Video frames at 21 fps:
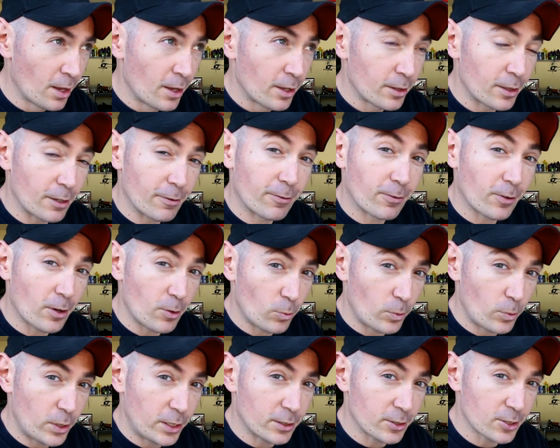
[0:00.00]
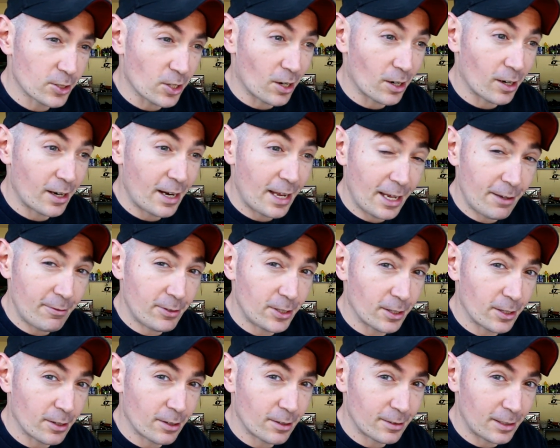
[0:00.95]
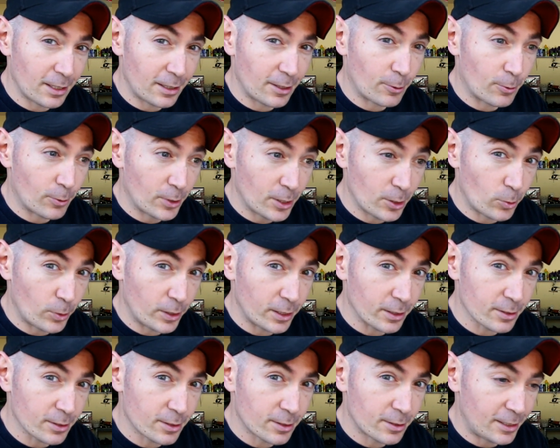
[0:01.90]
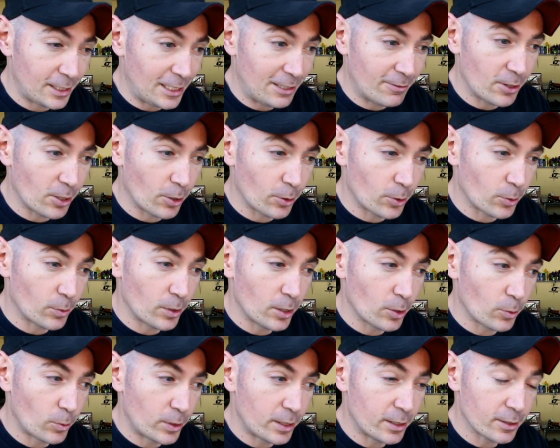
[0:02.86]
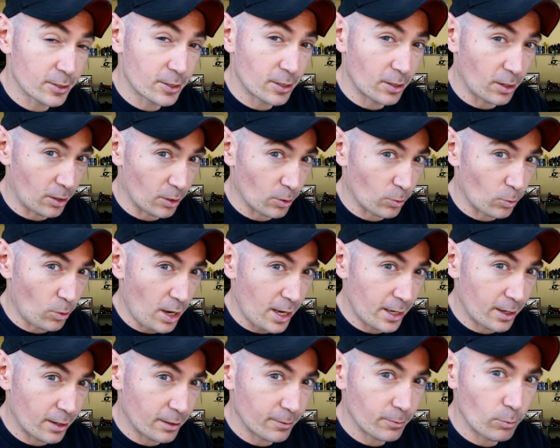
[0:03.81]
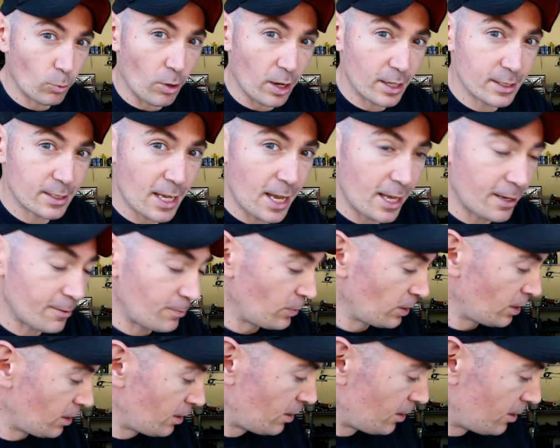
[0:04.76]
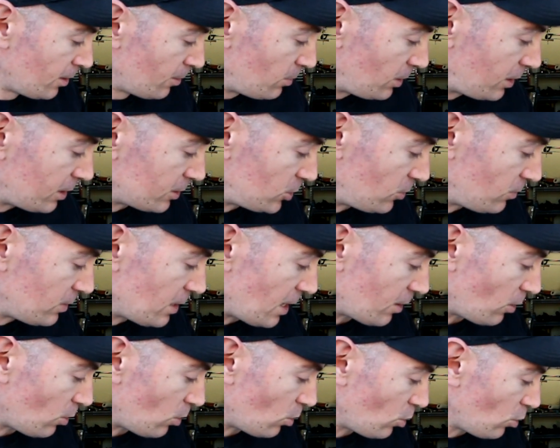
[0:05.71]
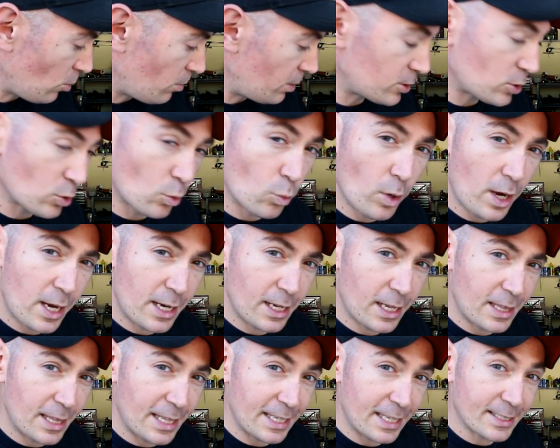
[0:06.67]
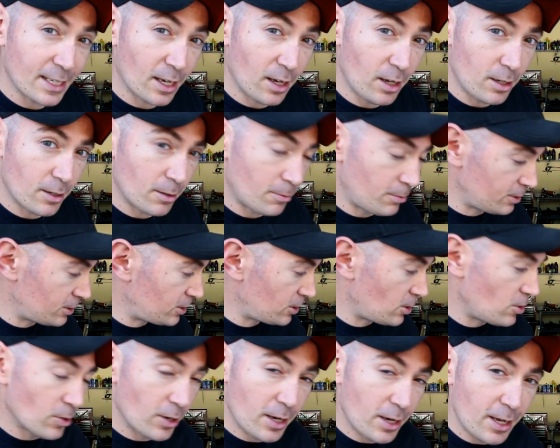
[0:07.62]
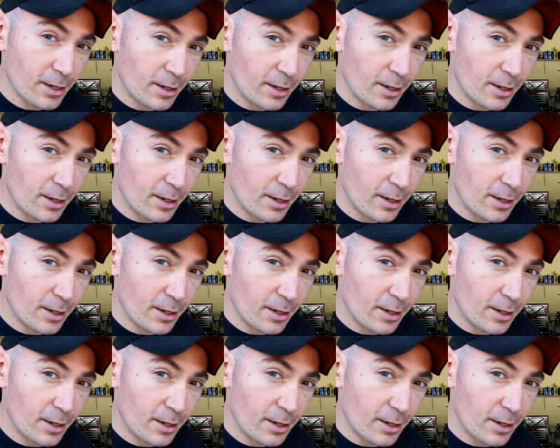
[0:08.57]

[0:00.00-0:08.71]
The front wheels are heavier than the rear wheels, even though the rear wheels are wider. Why is that? Because you've got a whole bunch of weight in this hub to create